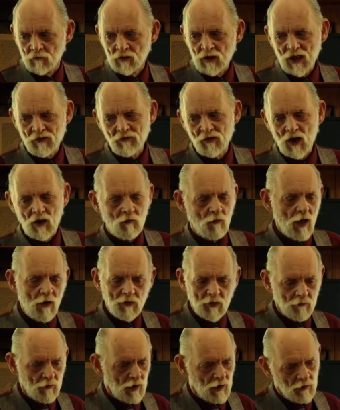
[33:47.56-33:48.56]
That's not
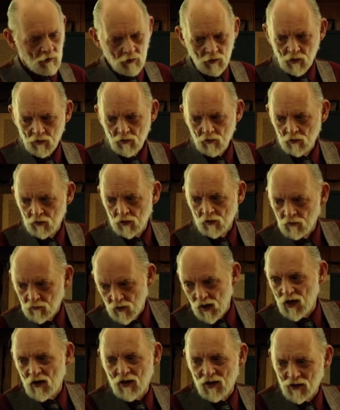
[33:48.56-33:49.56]
grabbing me.
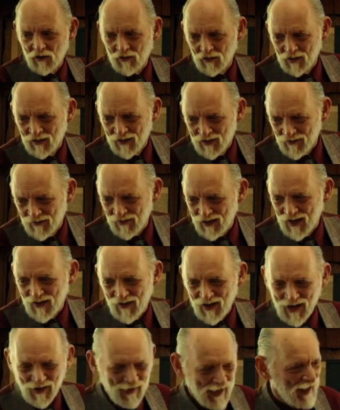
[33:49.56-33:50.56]
There we
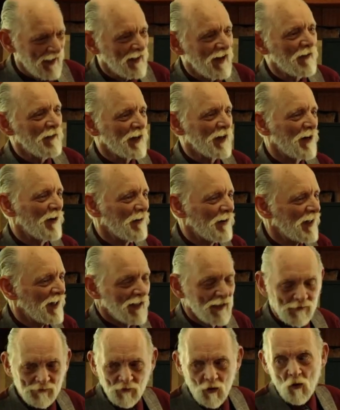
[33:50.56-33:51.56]
go. okay, there we go.
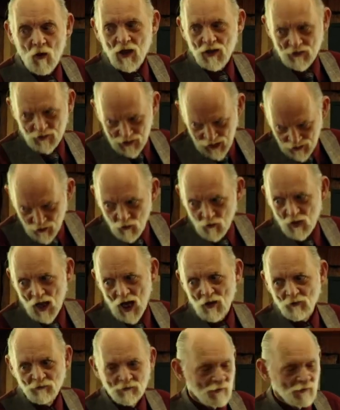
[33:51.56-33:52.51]
All right, let go now.